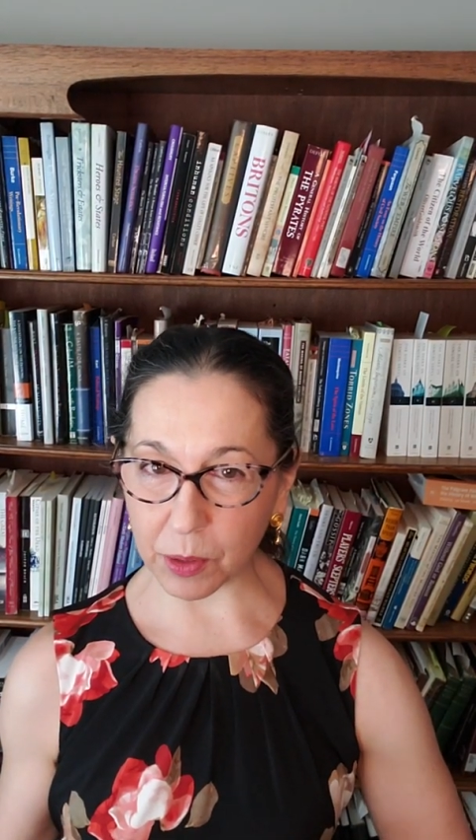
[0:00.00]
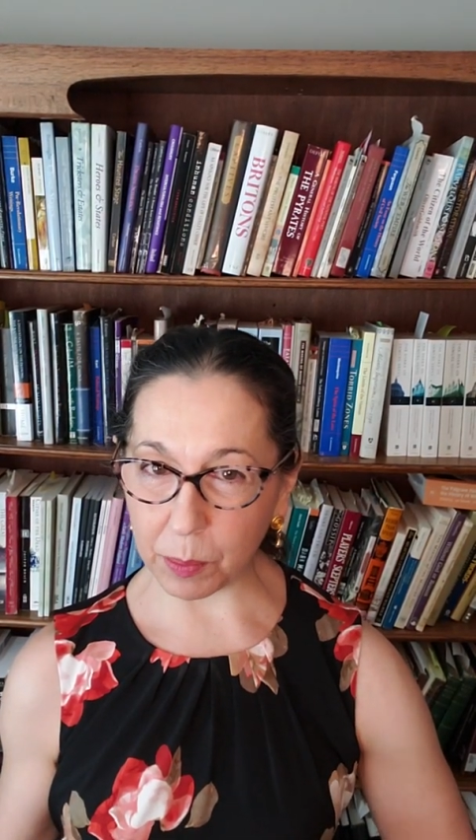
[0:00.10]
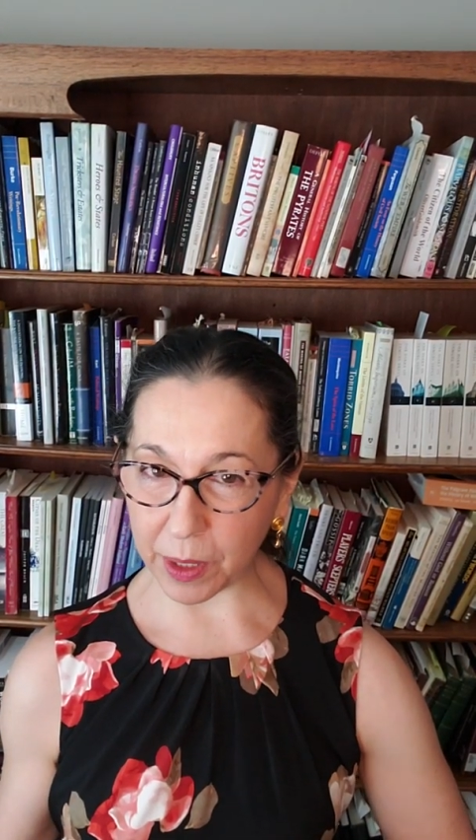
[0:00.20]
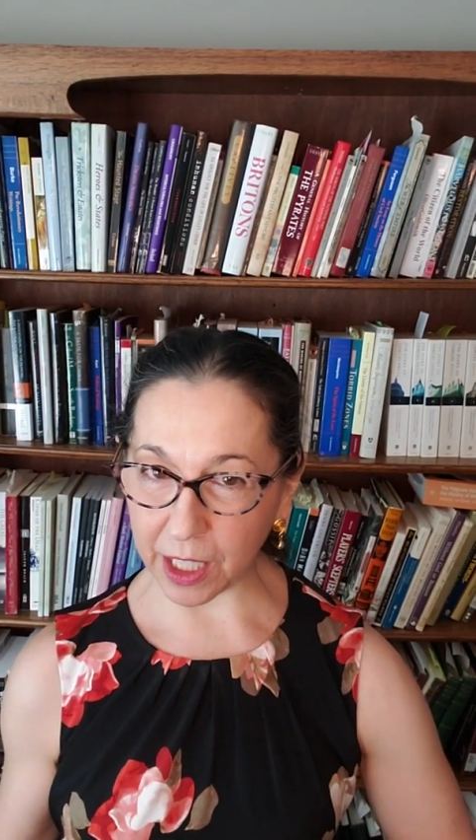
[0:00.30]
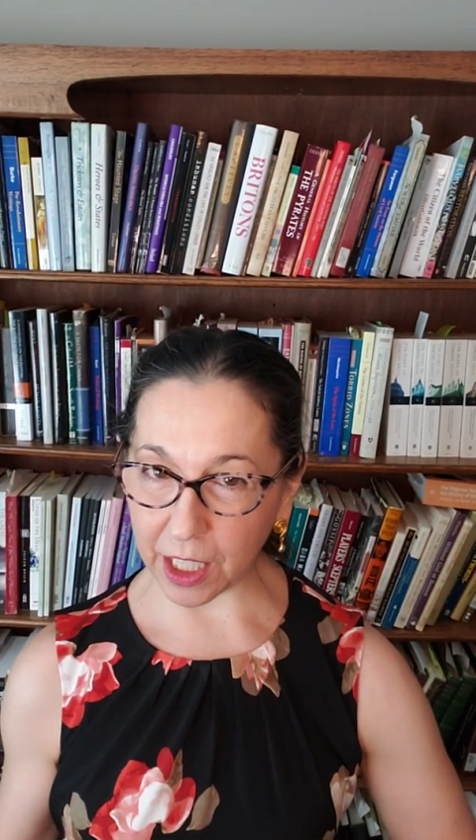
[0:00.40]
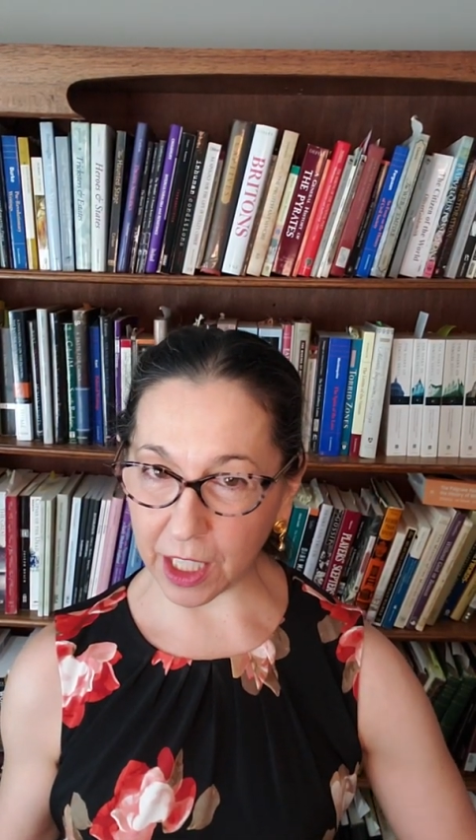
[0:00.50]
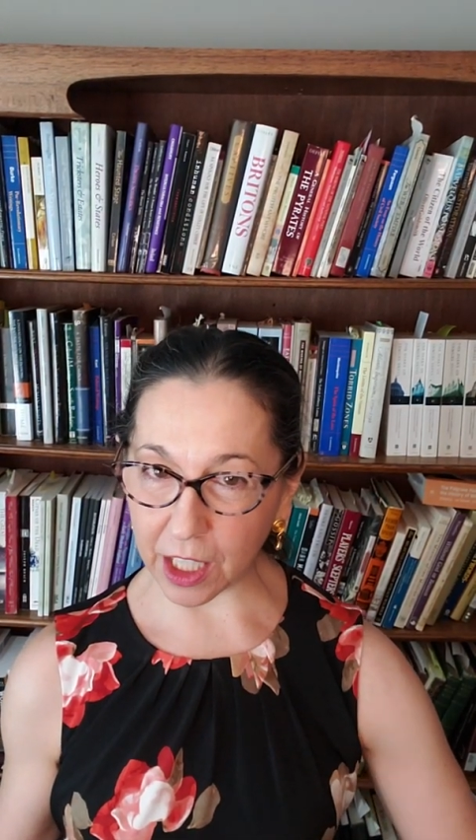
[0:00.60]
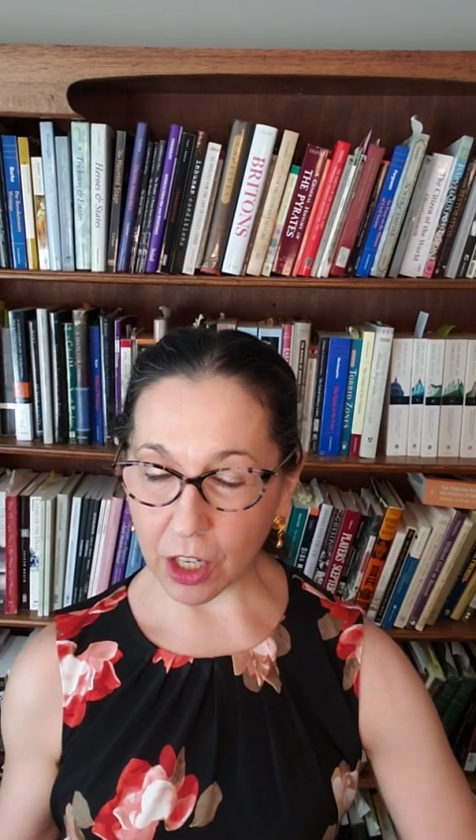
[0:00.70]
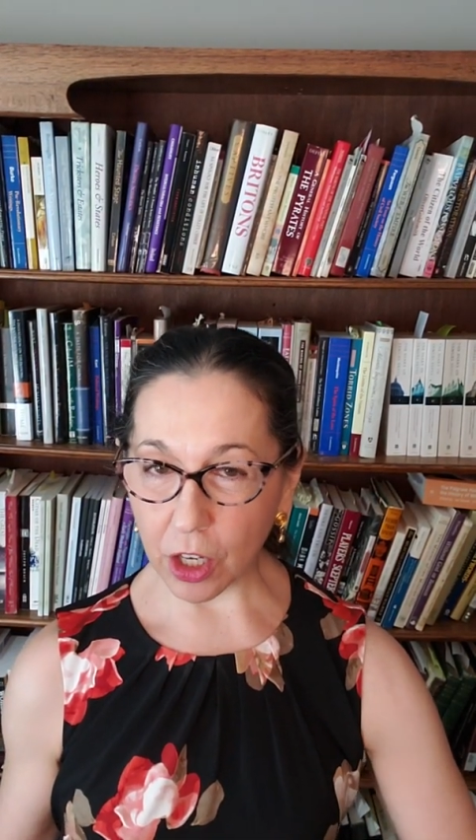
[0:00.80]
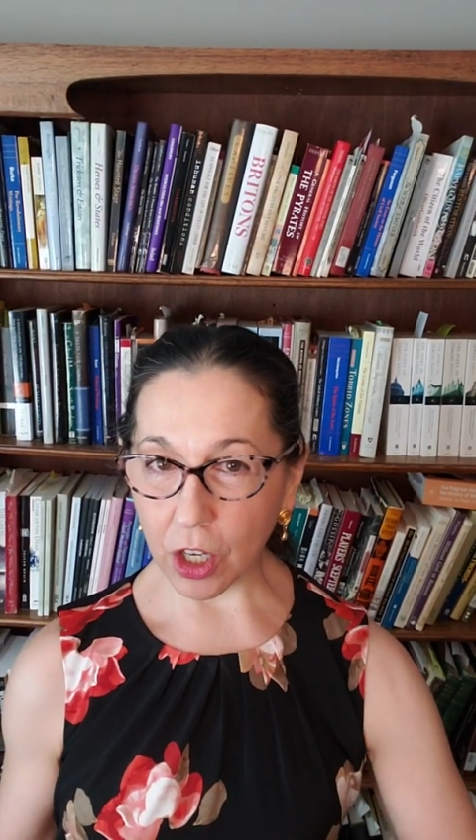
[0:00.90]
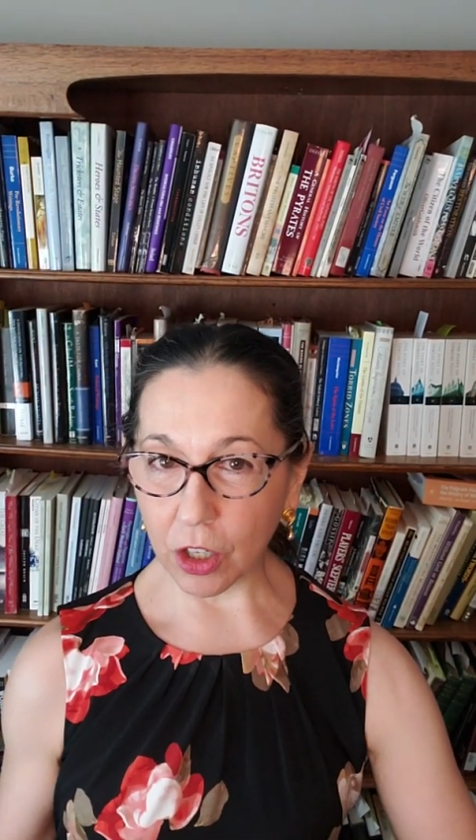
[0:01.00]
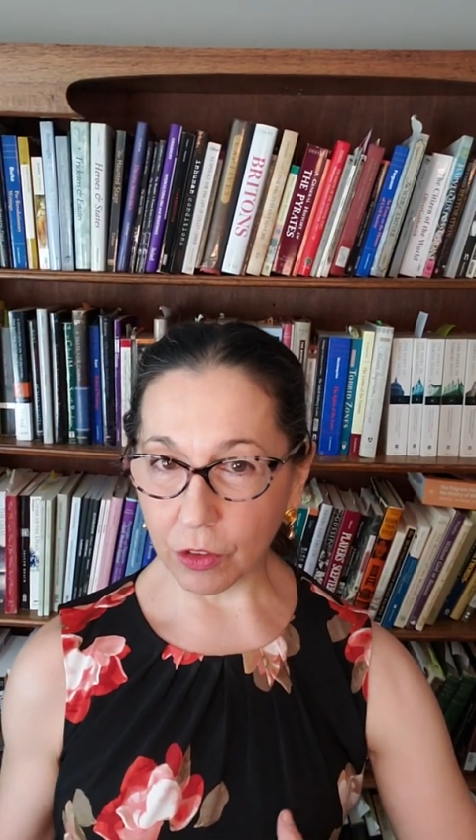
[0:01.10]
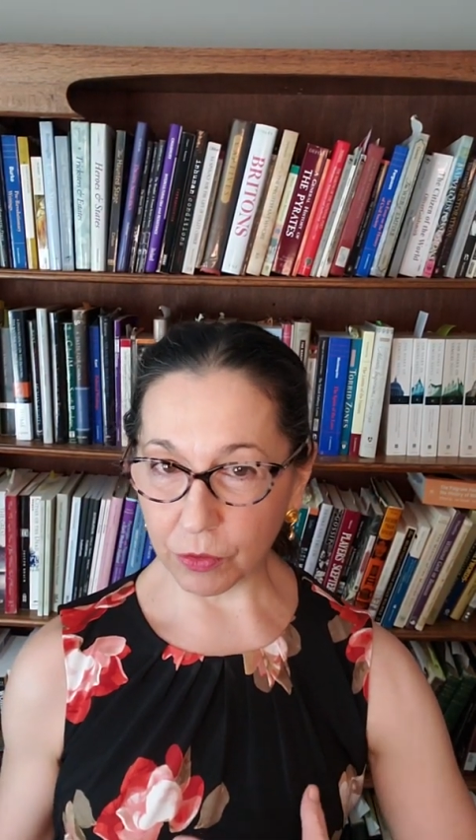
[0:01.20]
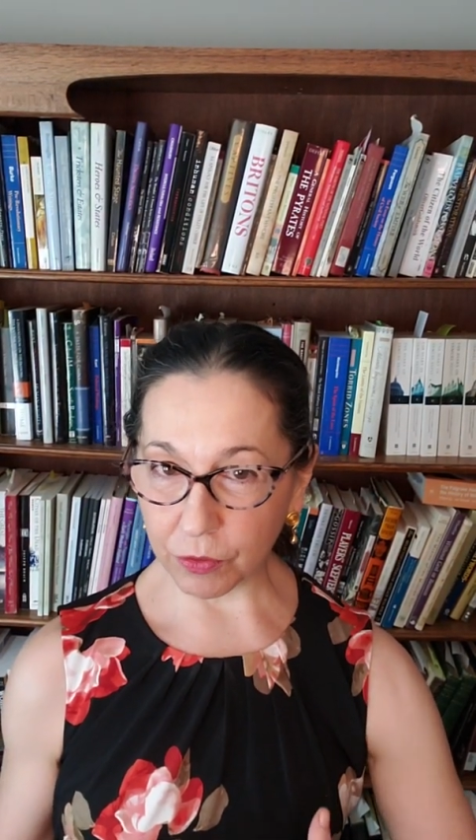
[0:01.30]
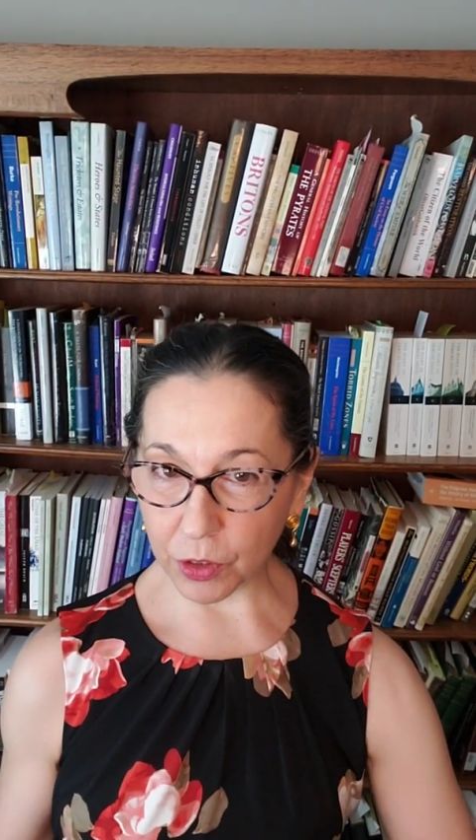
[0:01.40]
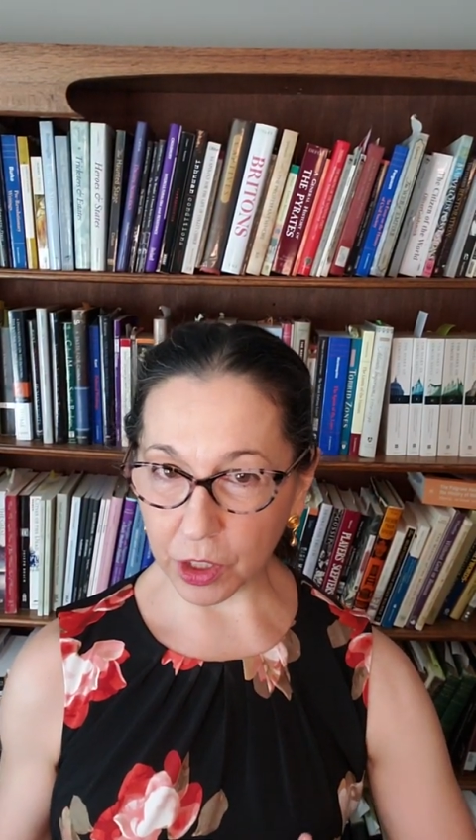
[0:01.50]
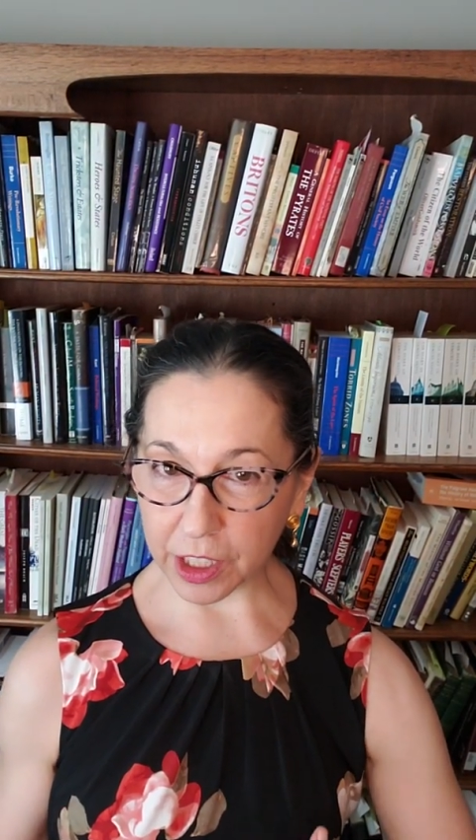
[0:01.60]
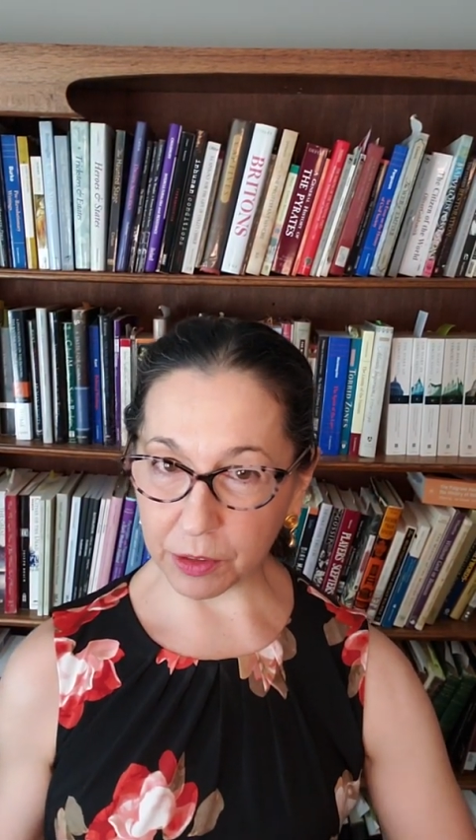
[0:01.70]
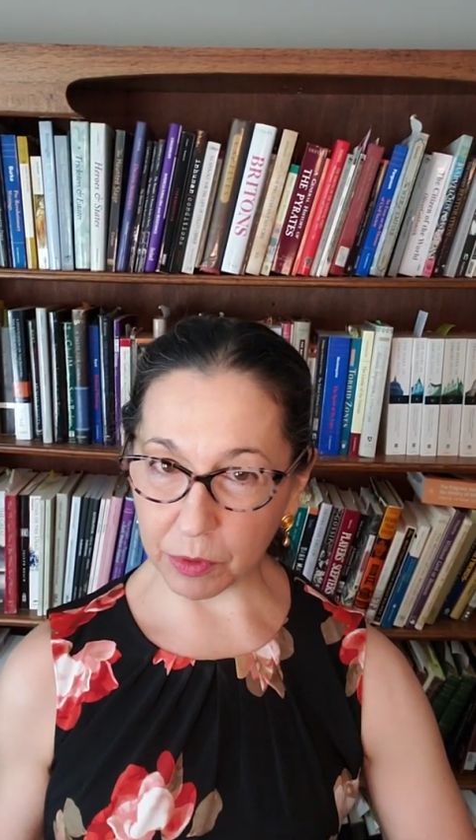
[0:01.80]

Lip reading: be fully